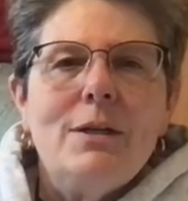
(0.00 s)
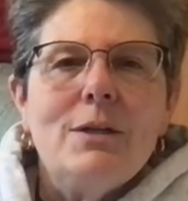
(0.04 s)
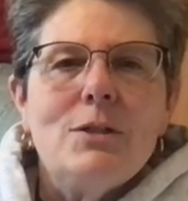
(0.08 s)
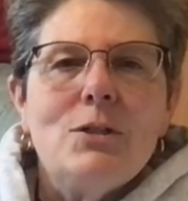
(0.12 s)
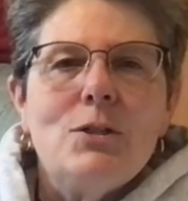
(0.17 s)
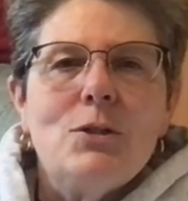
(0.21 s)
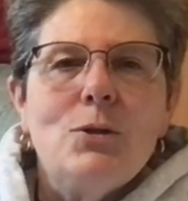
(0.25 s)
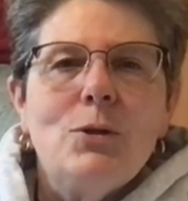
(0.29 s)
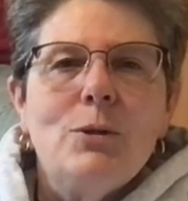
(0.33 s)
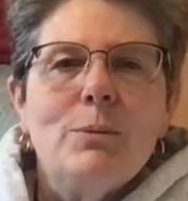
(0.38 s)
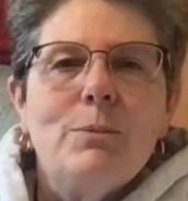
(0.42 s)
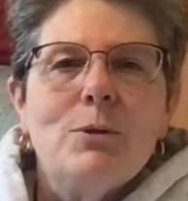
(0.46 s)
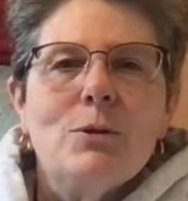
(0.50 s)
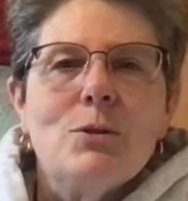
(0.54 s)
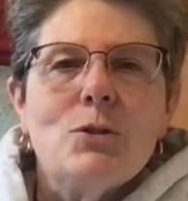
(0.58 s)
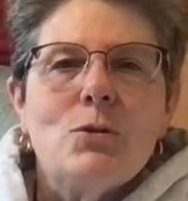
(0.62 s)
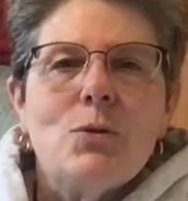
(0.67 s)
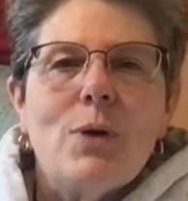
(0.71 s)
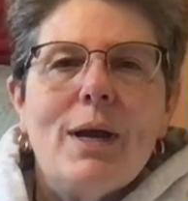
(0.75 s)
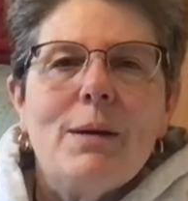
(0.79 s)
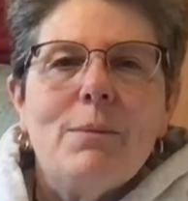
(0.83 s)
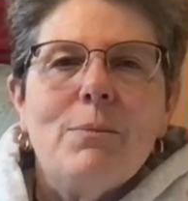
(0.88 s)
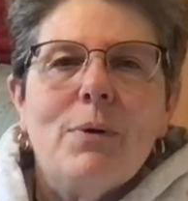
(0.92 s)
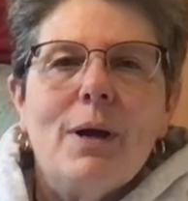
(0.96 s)
a suitable
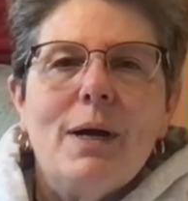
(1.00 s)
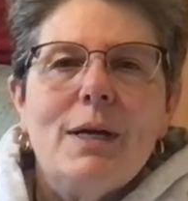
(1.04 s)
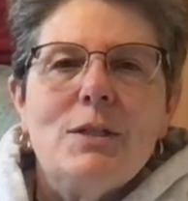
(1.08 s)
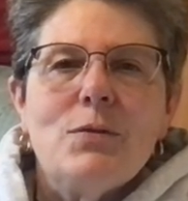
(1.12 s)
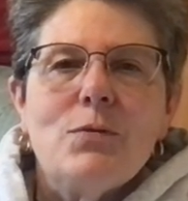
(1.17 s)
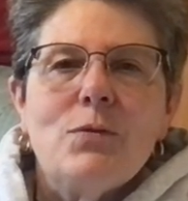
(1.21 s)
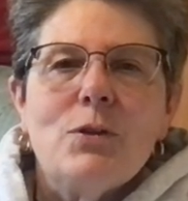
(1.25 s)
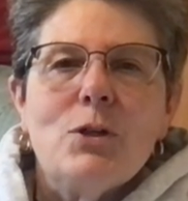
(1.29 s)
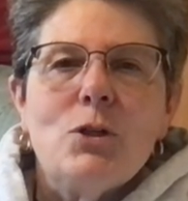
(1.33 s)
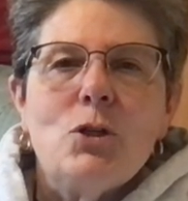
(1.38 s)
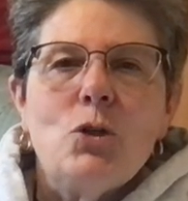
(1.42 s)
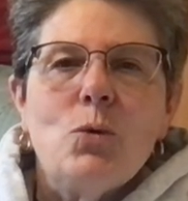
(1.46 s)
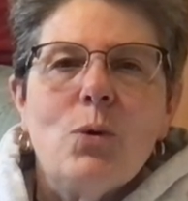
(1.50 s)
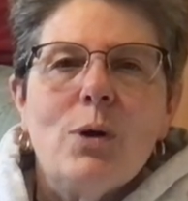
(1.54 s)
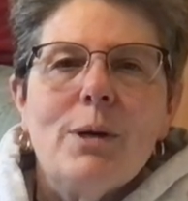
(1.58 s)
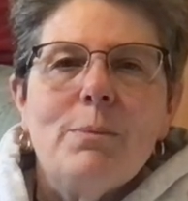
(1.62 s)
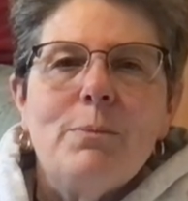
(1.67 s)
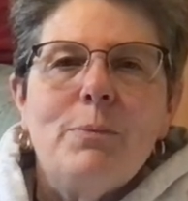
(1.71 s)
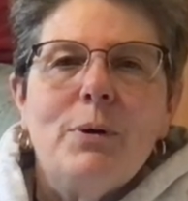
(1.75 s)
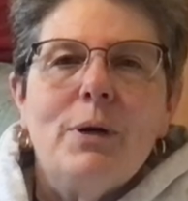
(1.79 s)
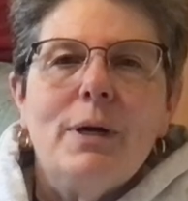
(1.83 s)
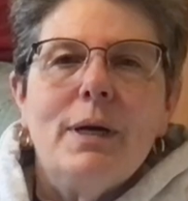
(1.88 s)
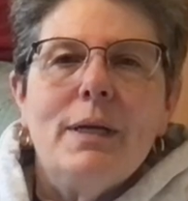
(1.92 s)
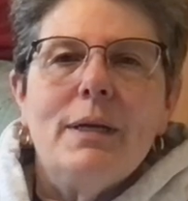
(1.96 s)
strike price for the short
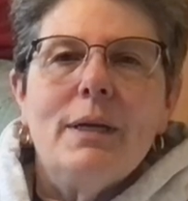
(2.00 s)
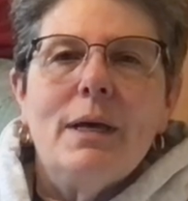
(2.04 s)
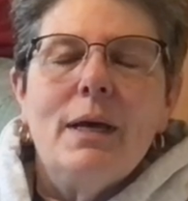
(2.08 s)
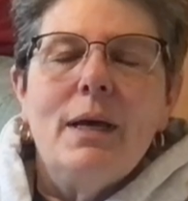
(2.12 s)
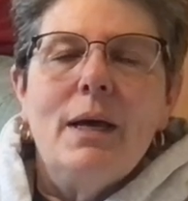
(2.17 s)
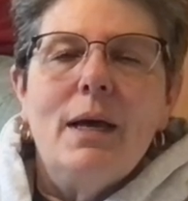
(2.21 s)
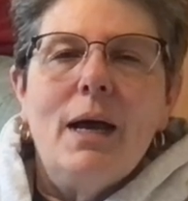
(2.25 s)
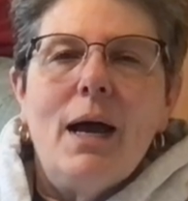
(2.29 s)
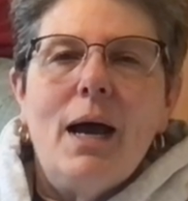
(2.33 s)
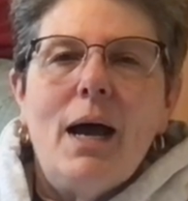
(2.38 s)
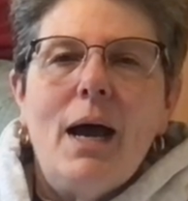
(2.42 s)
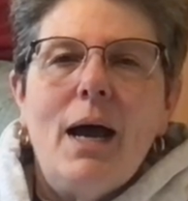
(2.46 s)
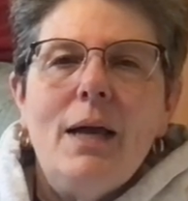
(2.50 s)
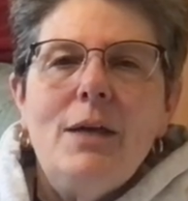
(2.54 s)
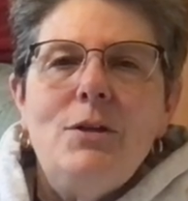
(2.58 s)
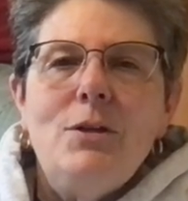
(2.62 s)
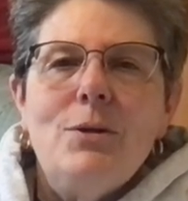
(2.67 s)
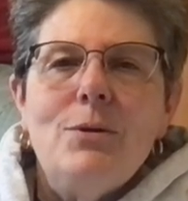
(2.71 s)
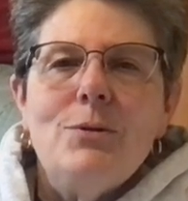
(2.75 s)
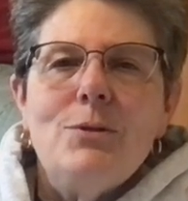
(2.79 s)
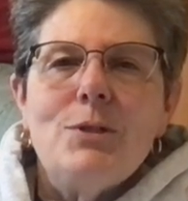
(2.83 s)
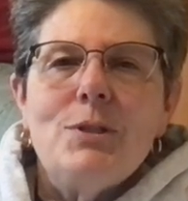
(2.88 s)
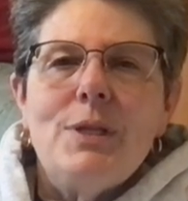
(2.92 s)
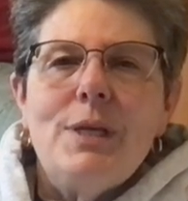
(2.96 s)
put, I
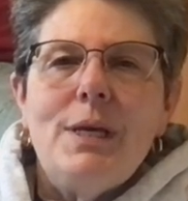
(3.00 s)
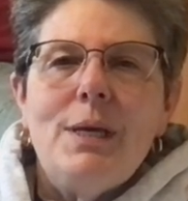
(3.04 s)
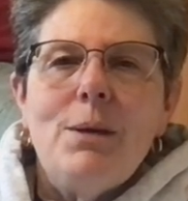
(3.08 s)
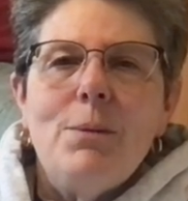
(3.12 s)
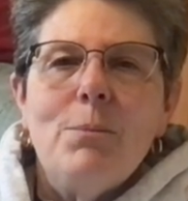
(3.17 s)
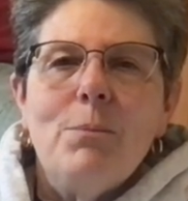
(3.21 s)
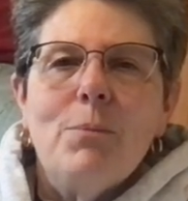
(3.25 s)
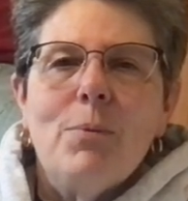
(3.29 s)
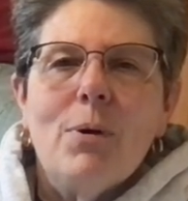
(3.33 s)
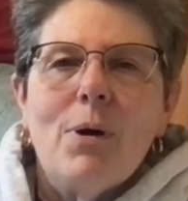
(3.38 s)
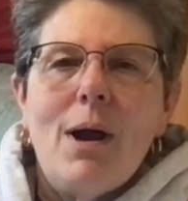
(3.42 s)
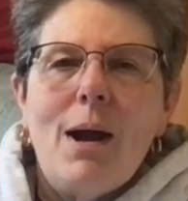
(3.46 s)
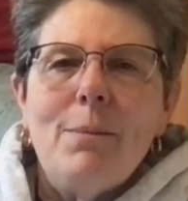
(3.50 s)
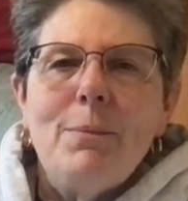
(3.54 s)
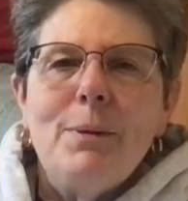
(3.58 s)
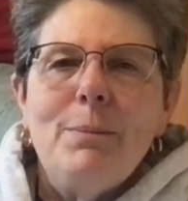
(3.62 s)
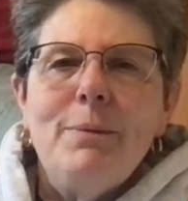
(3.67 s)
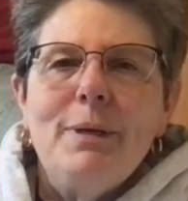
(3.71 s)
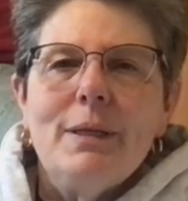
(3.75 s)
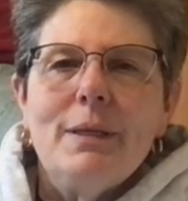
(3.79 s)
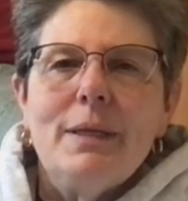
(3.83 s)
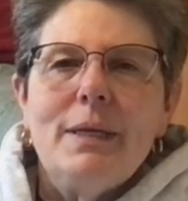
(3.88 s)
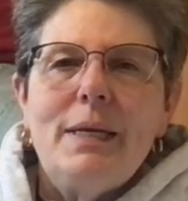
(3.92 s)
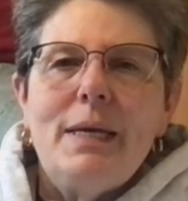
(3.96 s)
use the
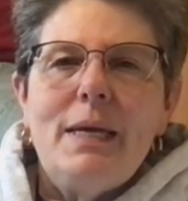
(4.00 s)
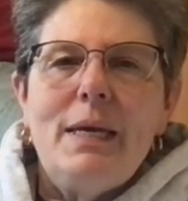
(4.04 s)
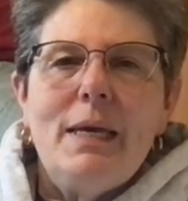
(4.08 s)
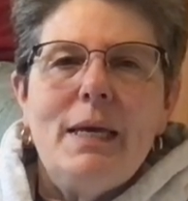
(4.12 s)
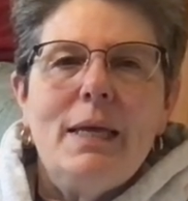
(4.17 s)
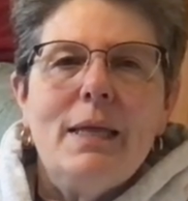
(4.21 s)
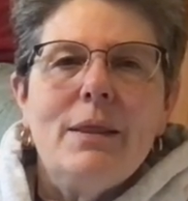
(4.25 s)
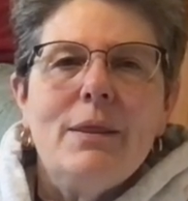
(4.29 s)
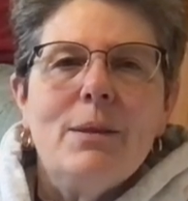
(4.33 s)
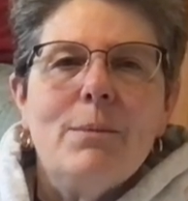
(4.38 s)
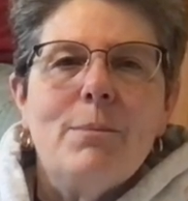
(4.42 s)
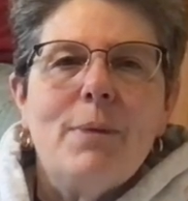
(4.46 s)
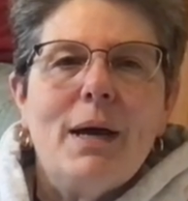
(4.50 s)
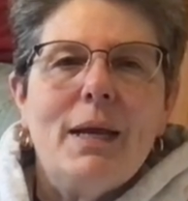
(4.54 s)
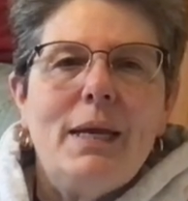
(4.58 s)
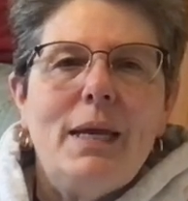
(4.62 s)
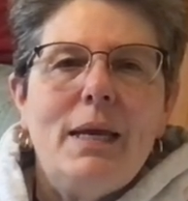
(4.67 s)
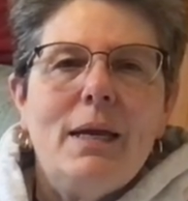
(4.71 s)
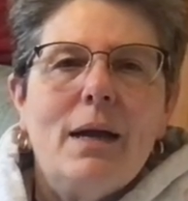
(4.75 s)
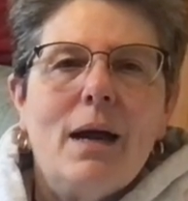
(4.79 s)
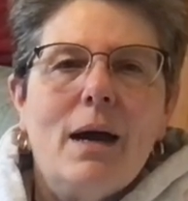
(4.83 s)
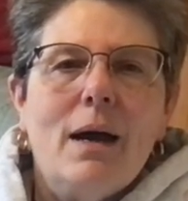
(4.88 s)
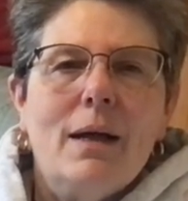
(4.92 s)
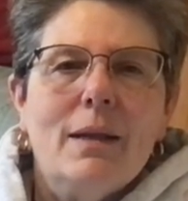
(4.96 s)
probability in the money
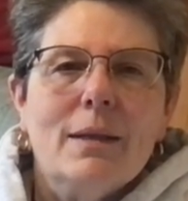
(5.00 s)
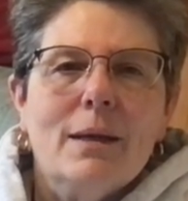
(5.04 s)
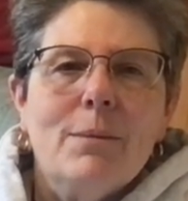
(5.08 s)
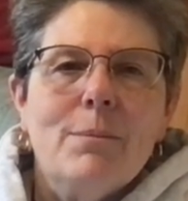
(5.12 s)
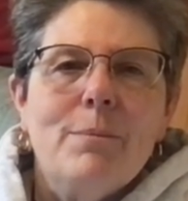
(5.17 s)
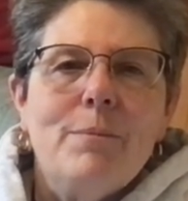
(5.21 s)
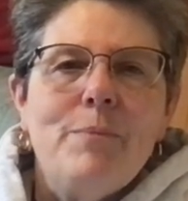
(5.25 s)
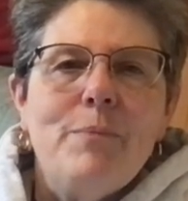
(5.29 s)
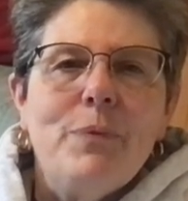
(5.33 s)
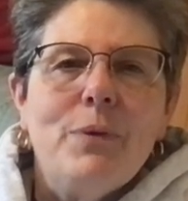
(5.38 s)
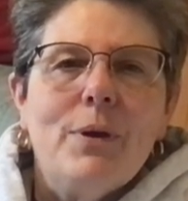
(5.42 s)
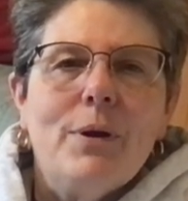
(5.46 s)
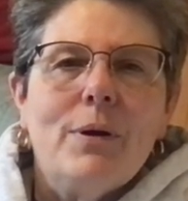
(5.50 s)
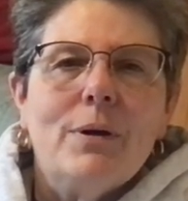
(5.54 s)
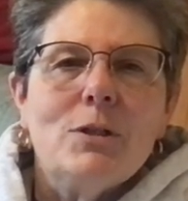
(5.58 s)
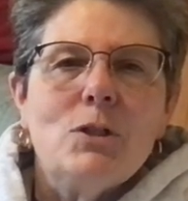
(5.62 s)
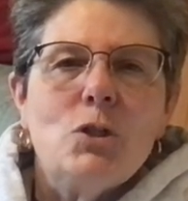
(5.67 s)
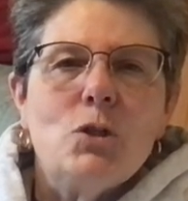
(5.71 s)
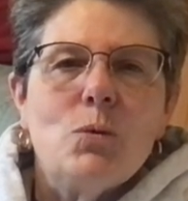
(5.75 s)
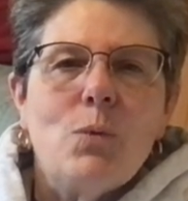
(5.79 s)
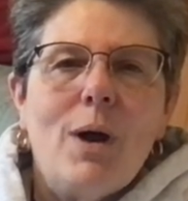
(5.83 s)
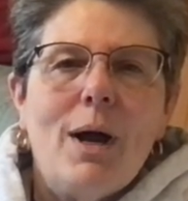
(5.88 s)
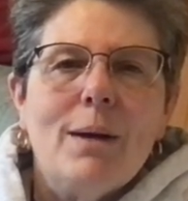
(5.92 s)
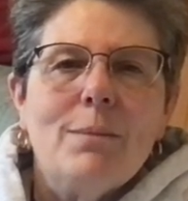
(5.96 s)
column on
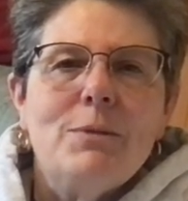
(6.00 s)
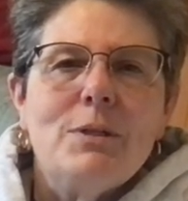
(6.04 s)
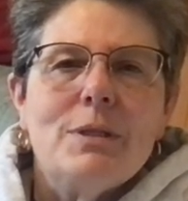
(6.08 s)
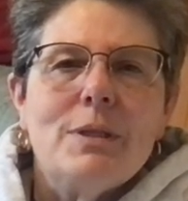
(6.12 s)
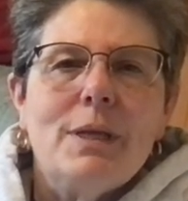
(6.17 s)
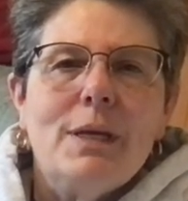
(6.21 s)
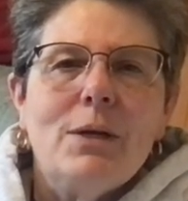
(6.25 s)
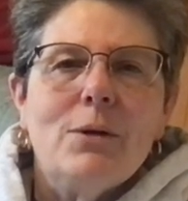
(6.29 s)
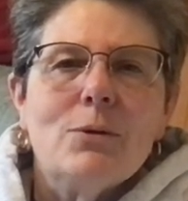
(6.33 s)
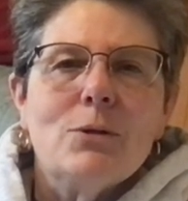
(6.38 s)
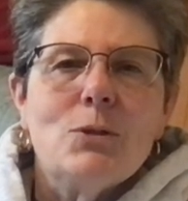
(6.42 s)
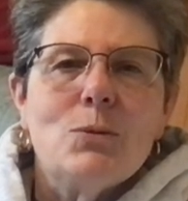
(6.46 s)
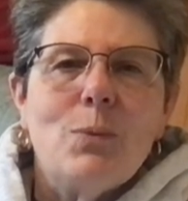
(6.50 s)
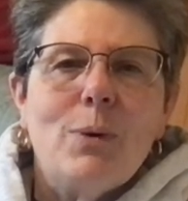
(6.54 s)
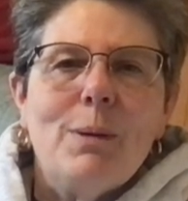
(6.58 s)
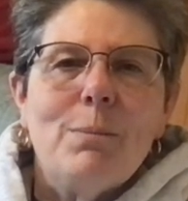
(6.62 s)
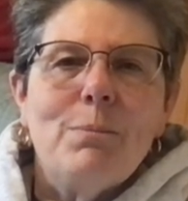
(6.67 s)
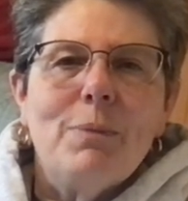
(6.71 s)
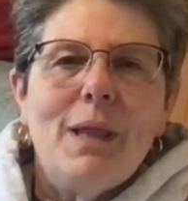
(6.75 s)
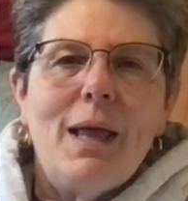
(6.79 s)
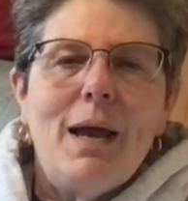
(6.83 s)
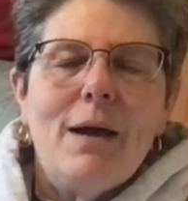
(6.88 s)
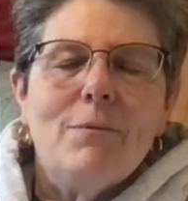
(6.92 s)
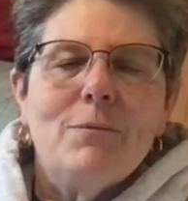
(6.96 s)
Schwab's ThinkorSwim
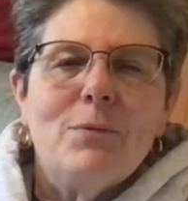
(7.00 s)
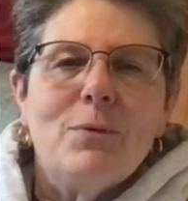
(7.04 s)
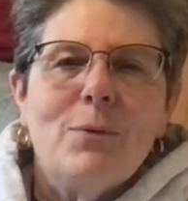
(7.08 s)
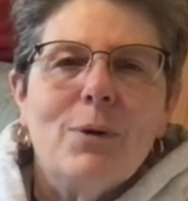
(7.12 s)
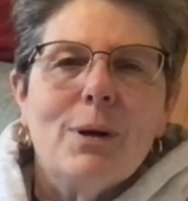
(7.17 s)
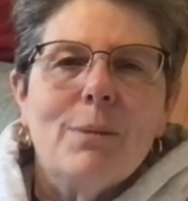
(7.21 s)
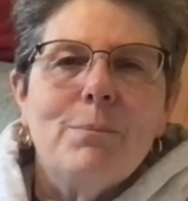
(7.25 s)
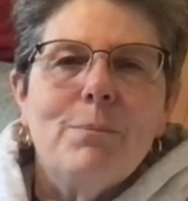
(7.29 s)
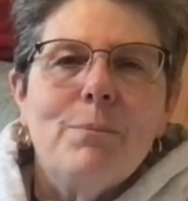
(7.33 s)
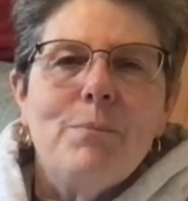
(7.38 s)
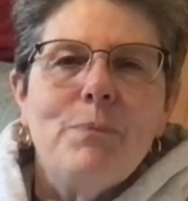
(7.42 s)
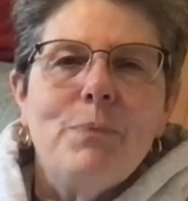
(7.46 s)
platform.